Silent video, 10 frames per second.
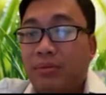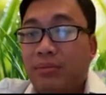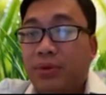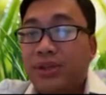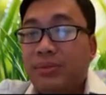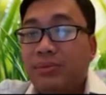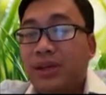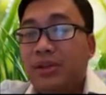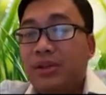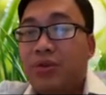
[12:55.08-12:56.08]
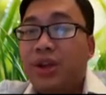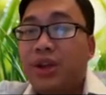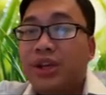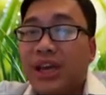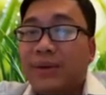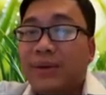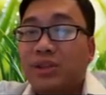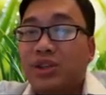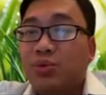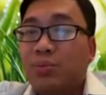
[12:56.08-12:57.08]
Prism is a 3D shape with
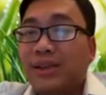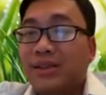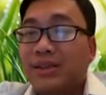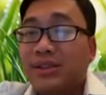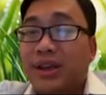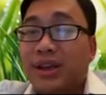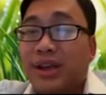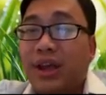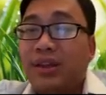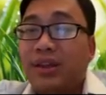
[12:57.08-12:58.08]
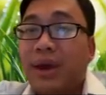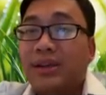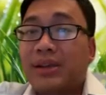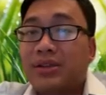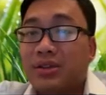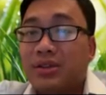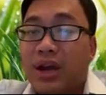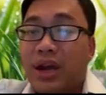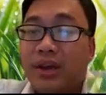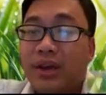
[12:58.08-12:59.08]
2 bases. Here the base is a
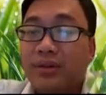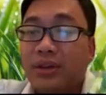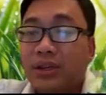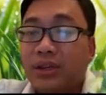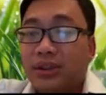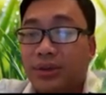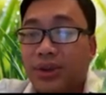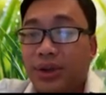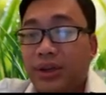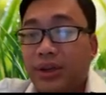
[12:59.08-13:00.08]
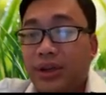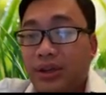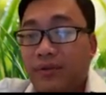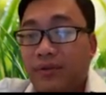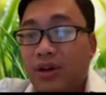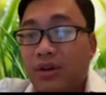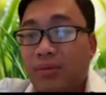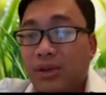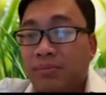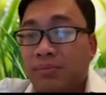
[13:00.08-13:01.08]
triangle. So here the
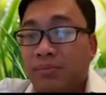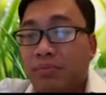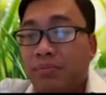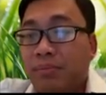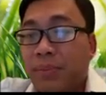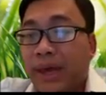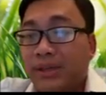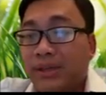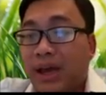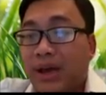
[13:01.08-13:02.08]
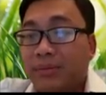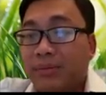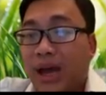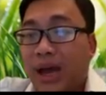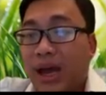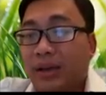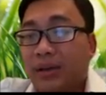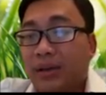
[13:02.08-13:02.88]
volume is base times height.